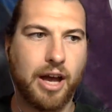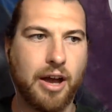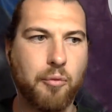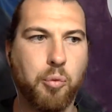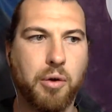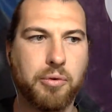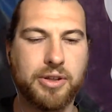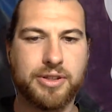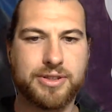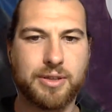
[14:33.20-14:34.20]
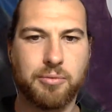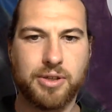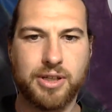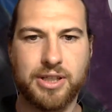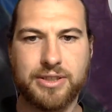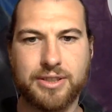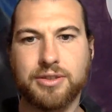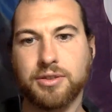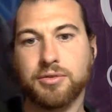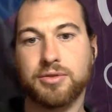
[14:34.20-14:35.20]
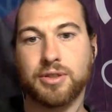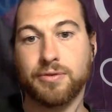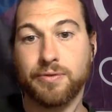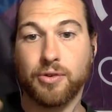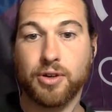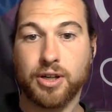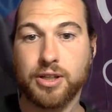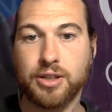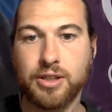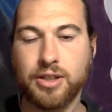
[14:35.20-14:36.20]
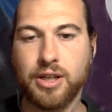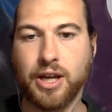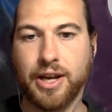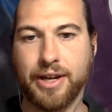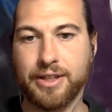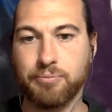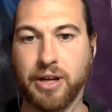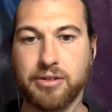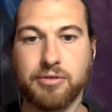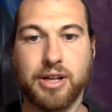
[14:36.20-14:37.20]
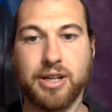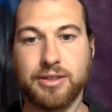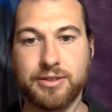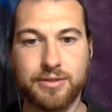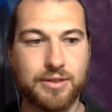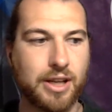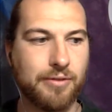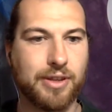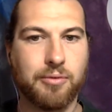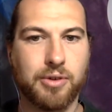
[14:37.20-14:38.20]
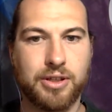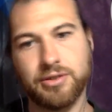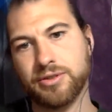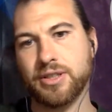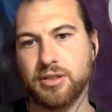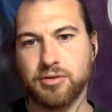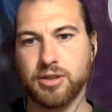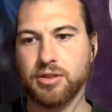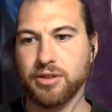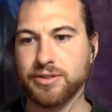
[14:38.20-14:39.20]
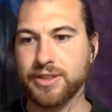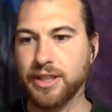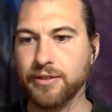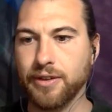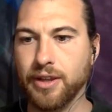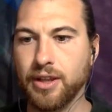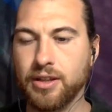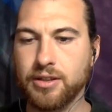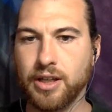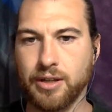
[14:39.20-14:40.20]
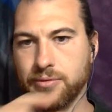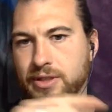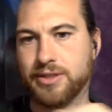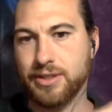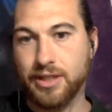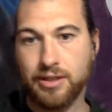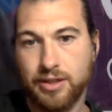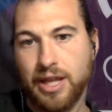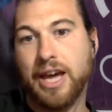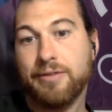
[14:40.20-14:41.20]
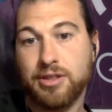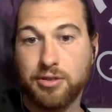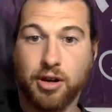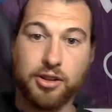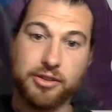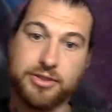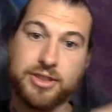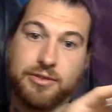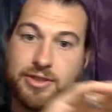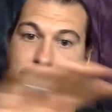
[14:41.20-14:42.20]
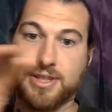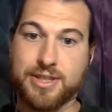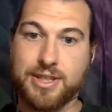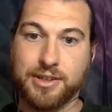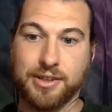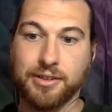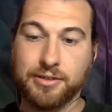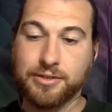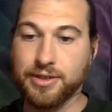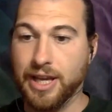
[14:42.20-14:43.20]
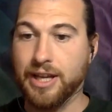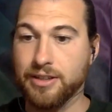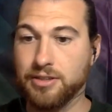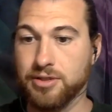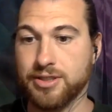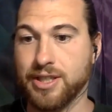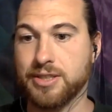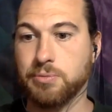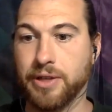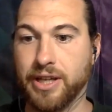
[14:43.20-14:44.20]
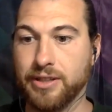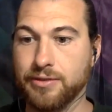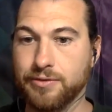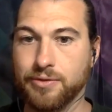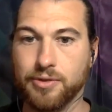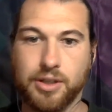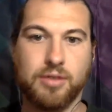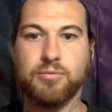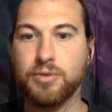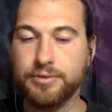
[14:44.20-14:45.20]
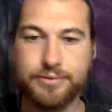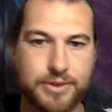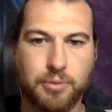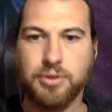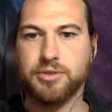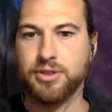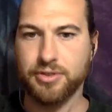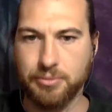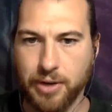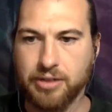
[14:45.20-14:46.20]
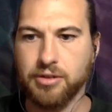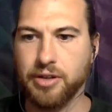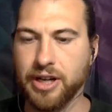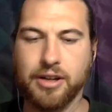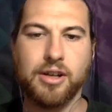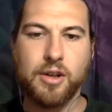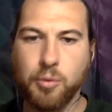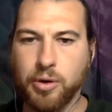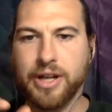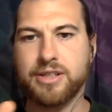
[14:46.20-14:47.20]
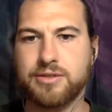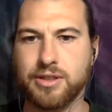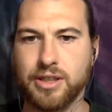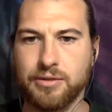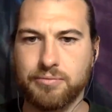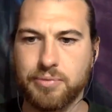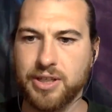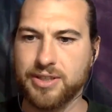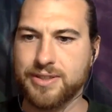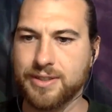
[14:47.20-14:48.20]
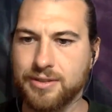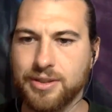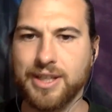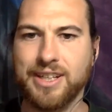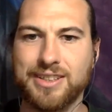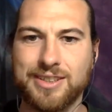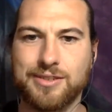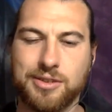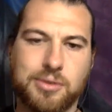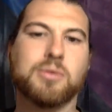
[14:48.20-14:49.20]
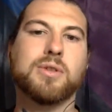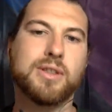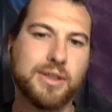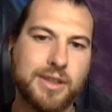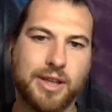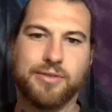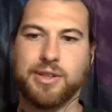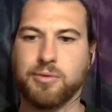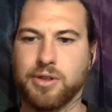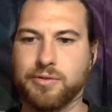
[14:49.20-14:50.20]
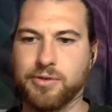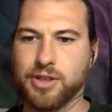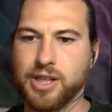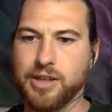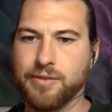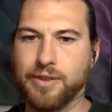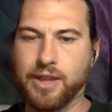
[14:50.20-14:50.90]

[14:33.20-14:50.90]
What would someone need to do to fork µRaiden if they want to use their own currency? Because they have to do all those services still that you just explained for someone who's using µRaiden. What extra piece do they need to do if they want to fork it?